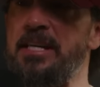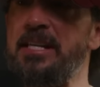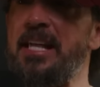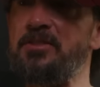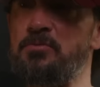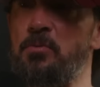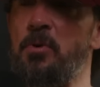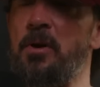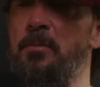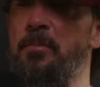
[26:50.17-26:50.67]

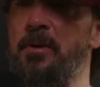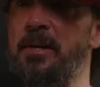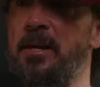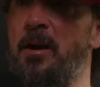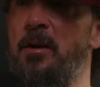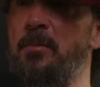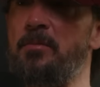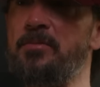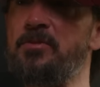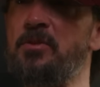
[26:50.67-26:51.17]
That's where it
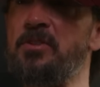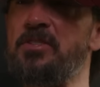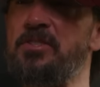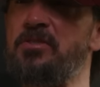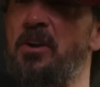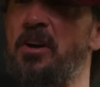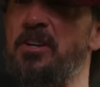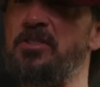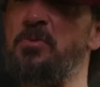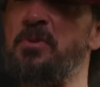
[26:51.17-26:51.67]
becomes. So it
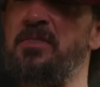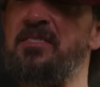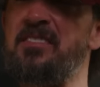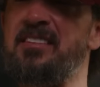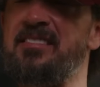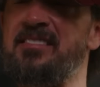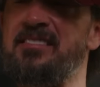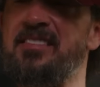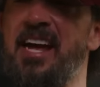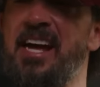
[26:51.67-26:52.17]
starts with
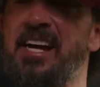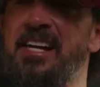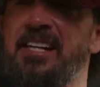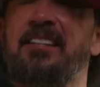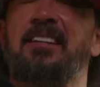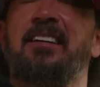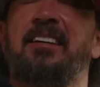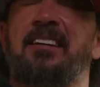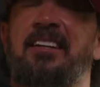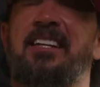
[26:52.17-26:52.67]
disdain.
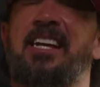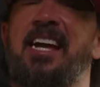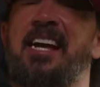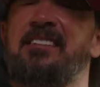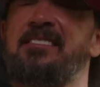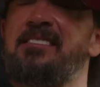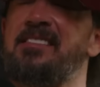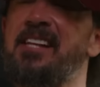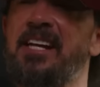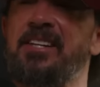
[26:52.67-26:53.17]
I
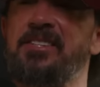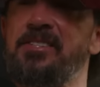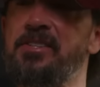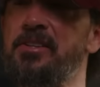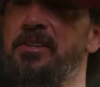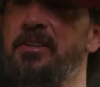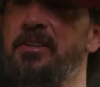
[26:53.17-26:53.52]
can't stand you.